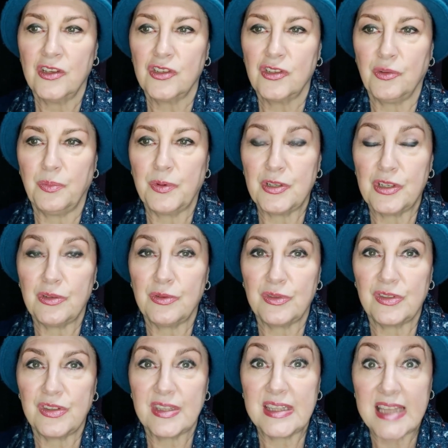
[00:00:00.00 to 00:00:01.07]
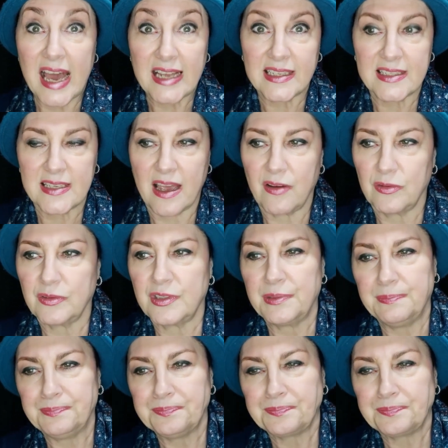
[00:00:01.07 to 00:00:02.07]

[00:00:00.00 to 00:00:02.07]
to produce that sound.